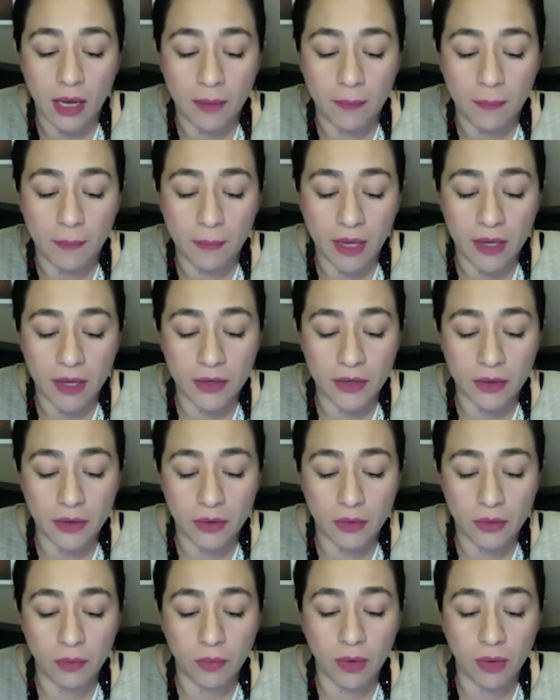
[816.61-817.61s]
under
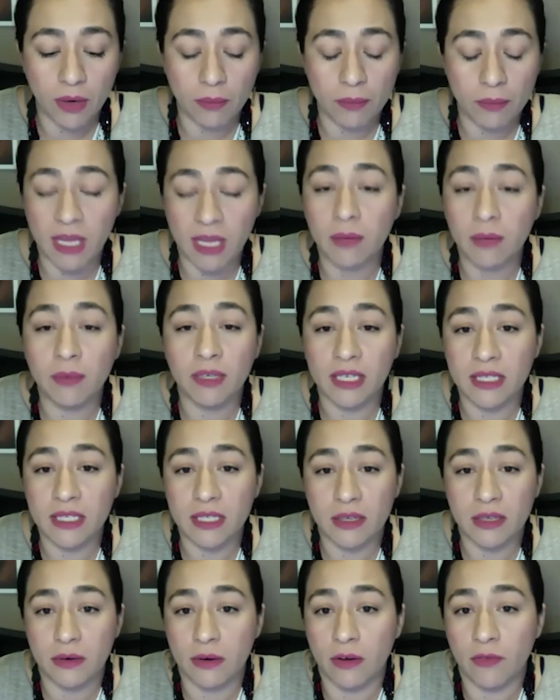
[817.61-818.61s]
what many would
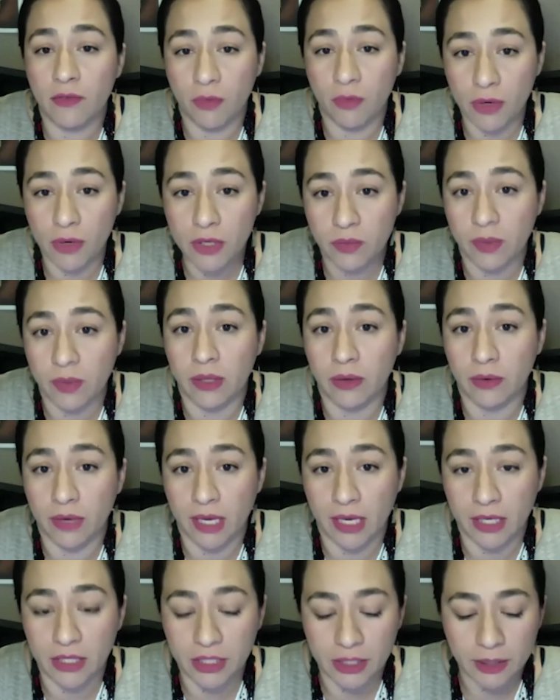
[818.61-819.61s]
consider a forced
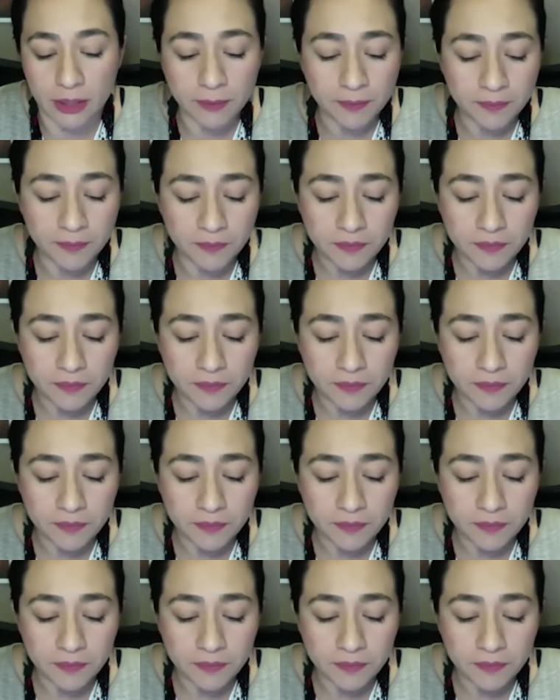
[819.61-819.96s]
relocation.